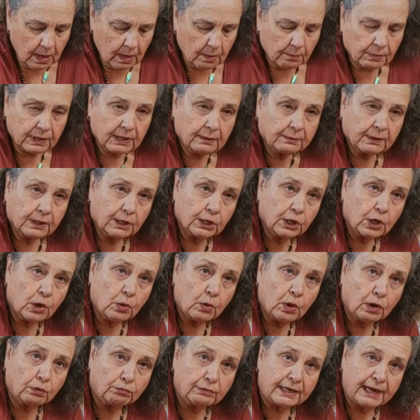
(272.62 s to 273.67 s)
But I'm going to go
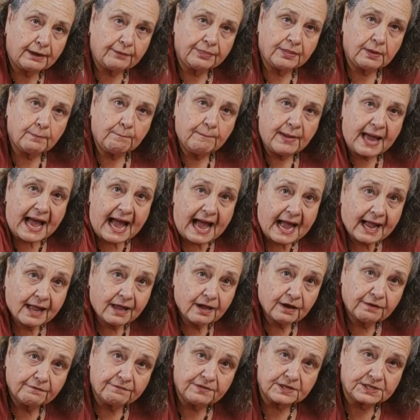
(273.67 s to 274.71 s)
around the back
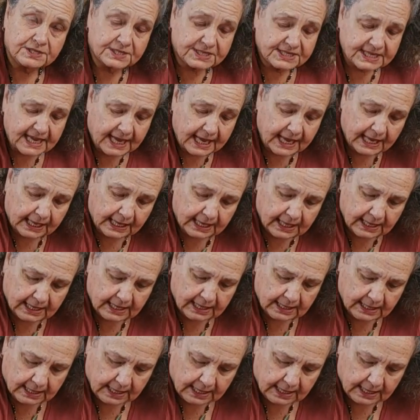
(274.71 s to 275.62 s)
of the stake,